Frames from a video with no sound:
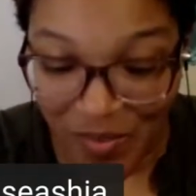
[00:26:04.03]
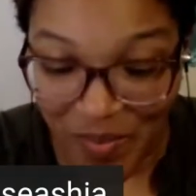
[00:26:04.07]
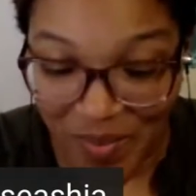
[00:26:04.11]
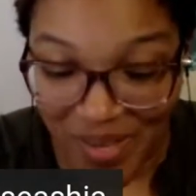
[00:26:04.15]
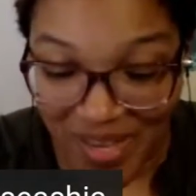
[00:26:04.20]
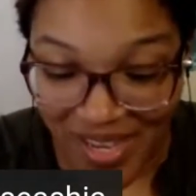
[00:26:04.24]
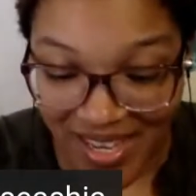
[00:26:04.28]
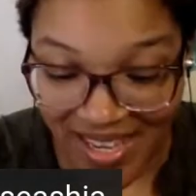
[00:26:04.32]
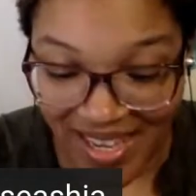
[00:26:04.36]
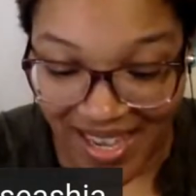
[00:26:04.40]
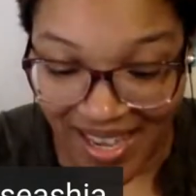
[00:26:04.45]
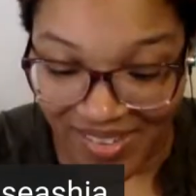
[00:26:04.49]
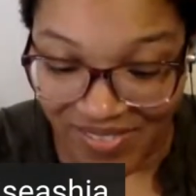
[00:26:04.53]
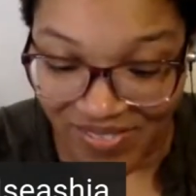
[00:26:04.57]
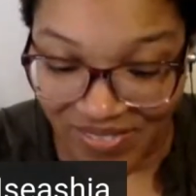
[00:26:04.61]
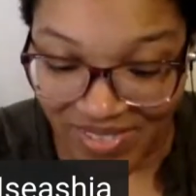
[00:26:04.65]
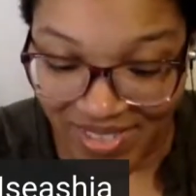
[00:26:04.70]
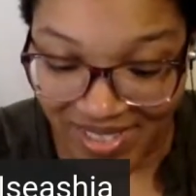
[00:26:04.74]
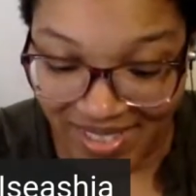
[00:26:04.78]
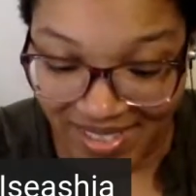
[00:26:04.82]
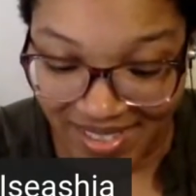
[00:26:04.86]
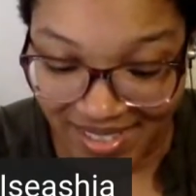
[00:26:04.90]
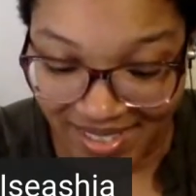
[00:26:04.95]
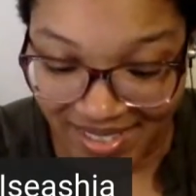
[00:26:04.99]
me, I
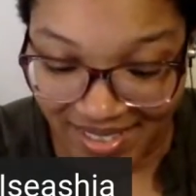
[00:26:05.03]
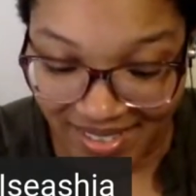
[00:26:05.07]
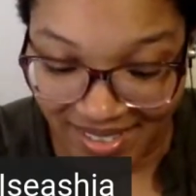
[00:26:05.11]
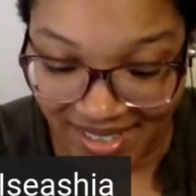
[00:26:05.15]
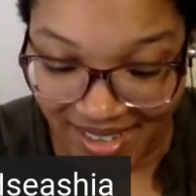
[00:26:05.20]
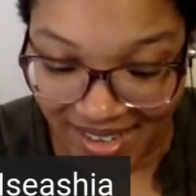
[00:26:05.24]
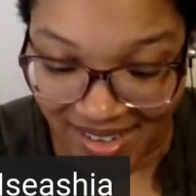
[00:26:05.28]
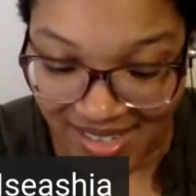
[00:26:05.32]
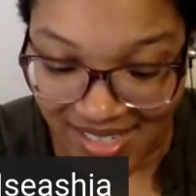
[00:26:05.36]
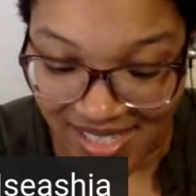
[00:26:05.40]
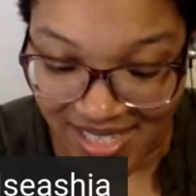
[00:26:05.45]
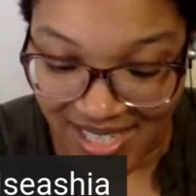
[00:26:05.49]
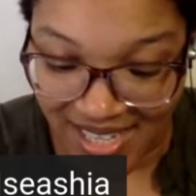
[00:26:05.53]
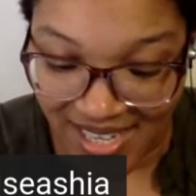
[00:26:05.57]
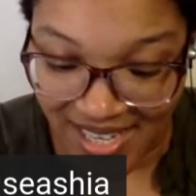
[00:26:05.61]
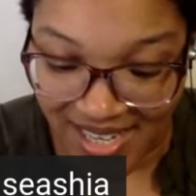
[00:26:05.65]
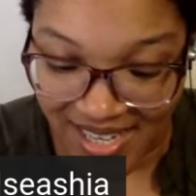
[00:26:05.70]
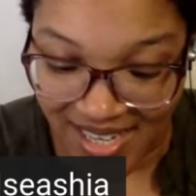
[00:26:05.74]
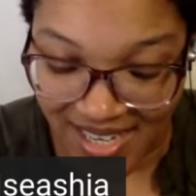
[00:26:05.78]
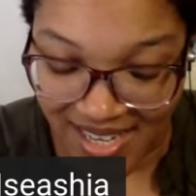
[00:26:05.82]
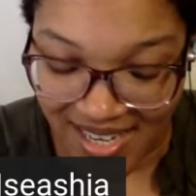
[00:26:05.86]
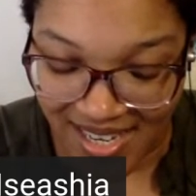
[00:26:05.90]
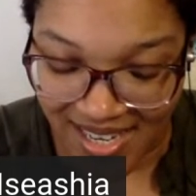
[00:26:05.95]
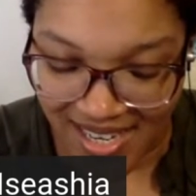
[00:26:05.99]
figured I was like,
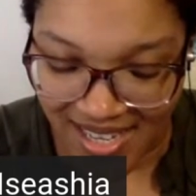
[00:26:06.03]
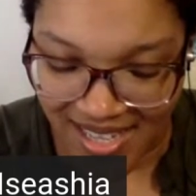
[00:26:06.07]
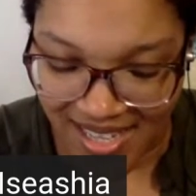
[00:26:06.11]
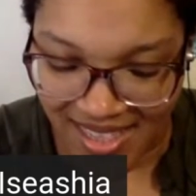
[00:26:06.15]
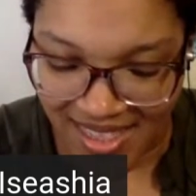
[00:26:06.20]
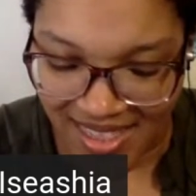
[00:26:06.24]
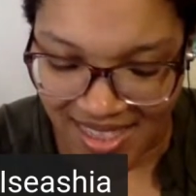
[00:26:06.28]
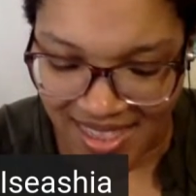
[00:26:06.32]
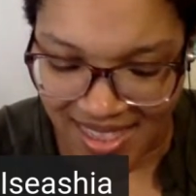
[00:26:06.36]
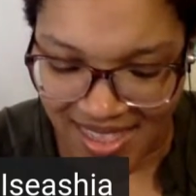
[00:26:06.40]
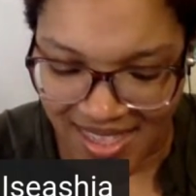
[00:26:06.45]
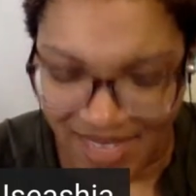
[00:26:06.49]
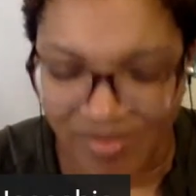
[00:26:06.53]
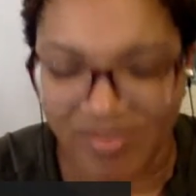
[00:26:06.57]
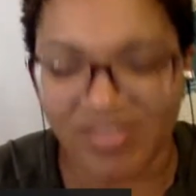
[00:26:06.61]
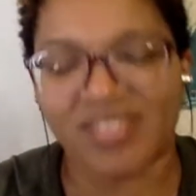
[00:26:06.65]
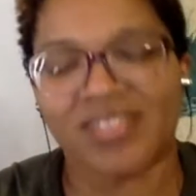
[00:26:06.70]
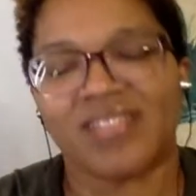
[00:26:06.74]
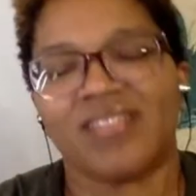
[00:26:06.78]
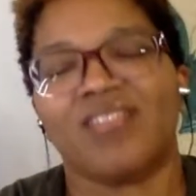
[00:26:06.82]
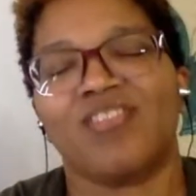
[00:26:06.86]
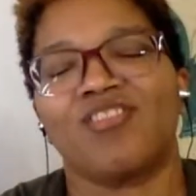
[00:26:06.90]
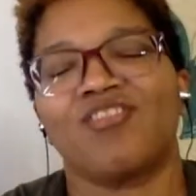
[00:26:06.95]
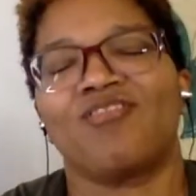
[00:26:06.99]
that was
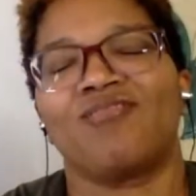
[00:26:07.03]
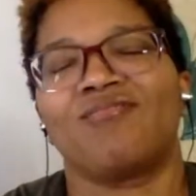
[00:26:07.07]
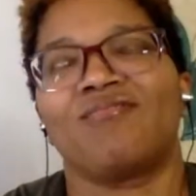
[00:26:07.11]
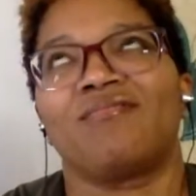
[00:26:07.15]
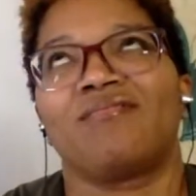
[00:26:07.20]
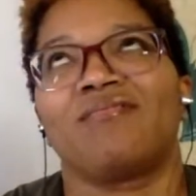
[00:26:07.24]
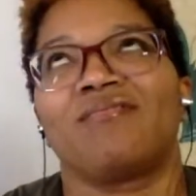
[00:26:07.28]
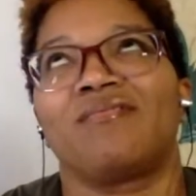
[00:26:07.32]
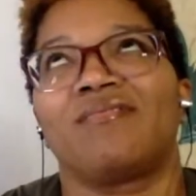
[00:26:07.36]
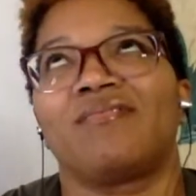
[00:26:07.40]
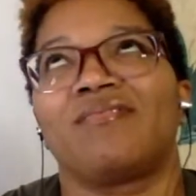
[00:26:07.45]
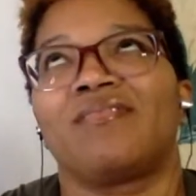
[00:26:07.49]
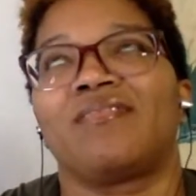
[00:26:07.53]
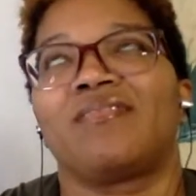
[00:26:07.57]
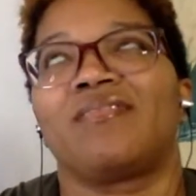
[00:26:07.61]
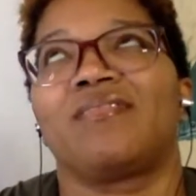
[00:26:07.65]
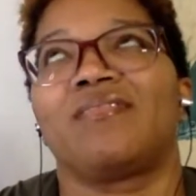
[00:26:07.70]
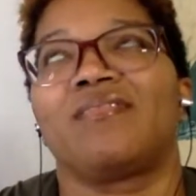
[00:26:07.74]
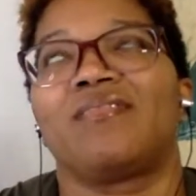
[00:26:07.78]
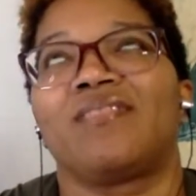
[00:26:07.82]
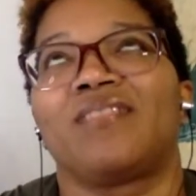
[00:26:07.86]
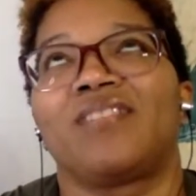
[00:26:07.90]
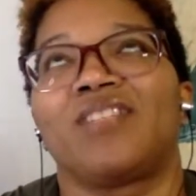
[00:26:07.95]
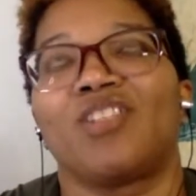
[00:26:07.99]

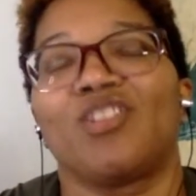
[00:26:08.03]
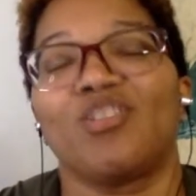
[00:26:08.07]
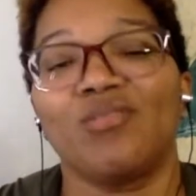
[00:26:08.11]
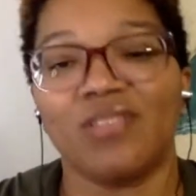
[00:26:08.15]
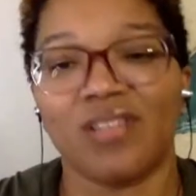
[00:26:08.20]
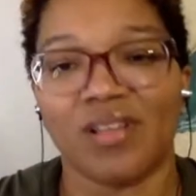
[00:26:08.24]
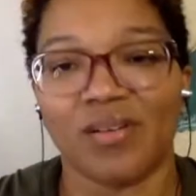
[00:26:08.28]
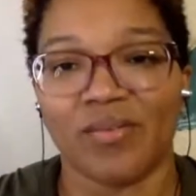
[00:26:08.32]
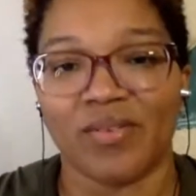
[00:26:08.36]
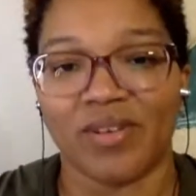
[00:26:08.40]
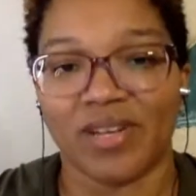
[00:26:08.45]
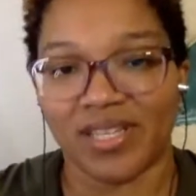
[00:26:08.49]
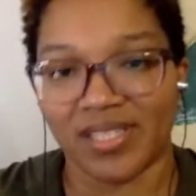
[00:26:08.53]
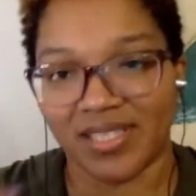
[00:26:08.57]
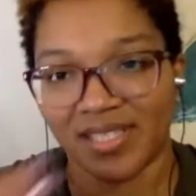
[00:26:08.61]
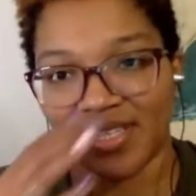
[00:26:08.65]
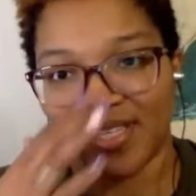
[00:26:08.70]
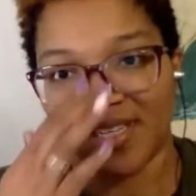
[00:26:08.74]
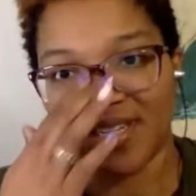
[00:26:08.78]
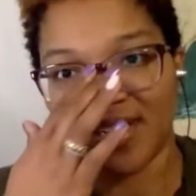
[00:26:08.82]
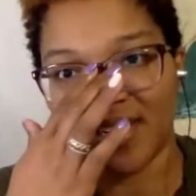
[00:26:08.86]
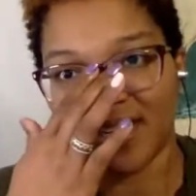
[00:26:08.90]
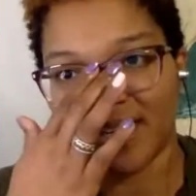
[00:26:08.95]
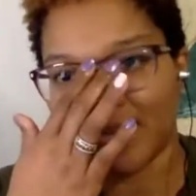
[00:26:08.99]
Tuesday when I
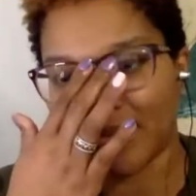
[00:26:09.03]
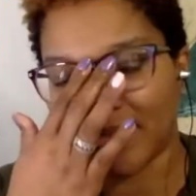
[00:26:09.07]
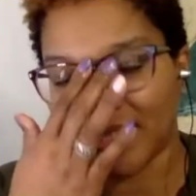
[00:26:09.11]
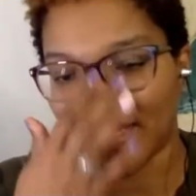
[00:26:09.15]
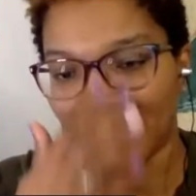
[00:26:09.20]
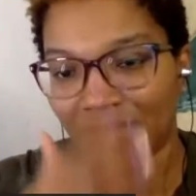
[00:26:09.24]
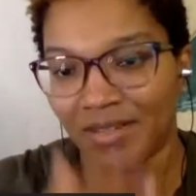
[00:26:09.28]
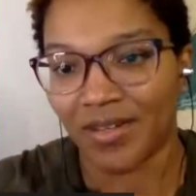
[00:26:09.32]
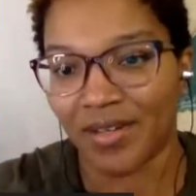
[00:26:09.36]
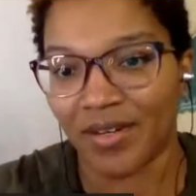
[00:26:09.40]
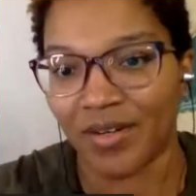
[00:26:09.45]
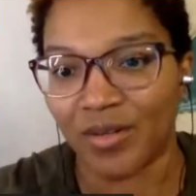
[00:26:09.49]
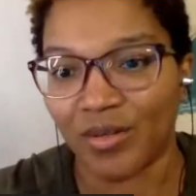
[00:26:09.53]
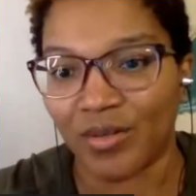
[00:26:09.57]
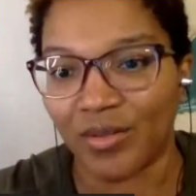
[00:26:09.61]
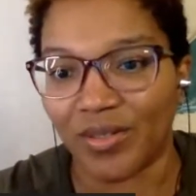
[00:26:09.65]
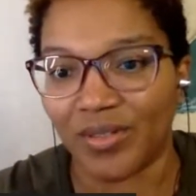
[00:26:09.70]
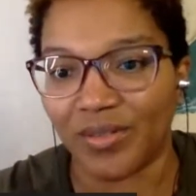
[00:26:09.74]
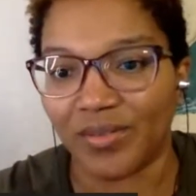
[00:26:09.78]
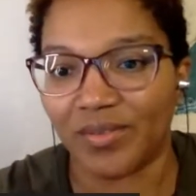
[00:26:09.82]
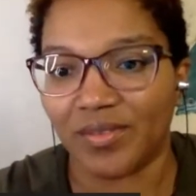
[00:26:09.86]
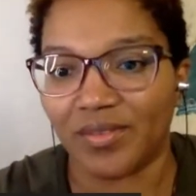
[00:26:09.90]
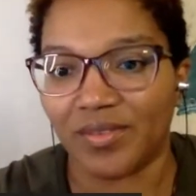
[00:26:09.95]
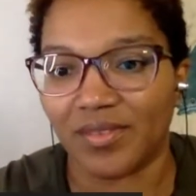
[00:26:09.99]
said it. I was like,
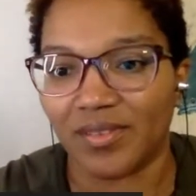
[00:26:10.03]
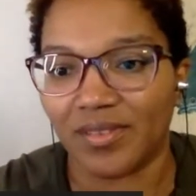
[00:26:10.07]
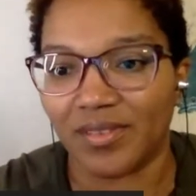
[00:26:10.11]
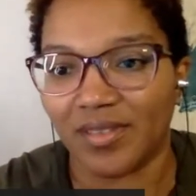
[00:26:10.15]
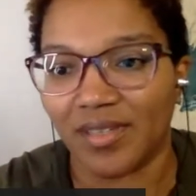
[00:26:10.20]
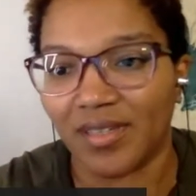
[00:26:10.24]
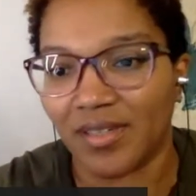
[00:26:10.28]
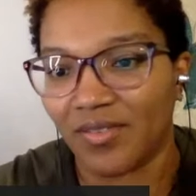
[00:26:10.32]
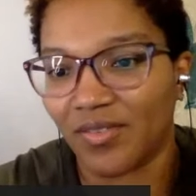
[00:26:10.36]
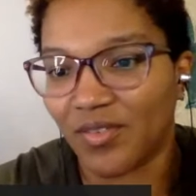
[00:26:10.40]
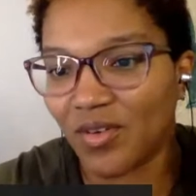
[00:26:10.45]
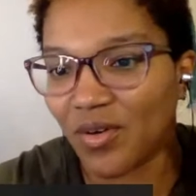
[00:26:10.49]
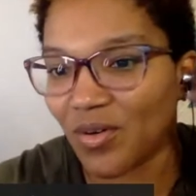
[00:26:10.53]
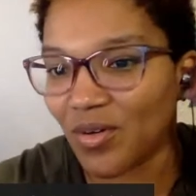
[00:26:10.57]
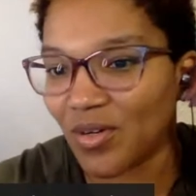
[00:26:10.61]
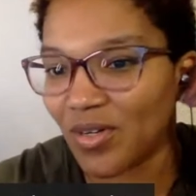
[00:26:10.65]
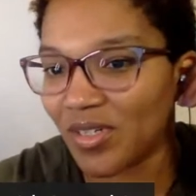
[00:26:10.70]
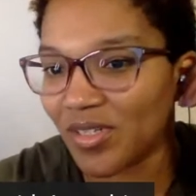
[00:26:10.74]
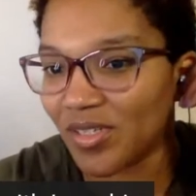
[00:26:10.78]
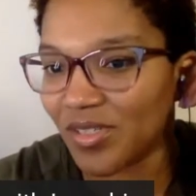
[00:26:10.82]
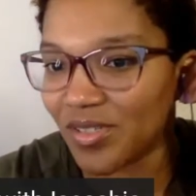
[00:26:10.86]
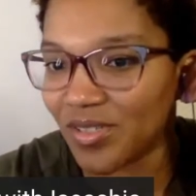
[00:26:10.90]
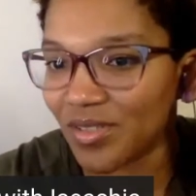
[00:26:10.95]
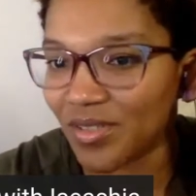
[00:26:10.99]
of
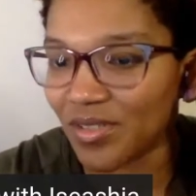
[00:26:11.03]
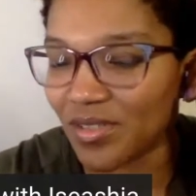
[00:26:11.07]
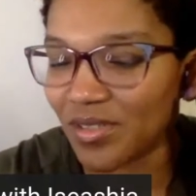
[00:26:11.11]
course,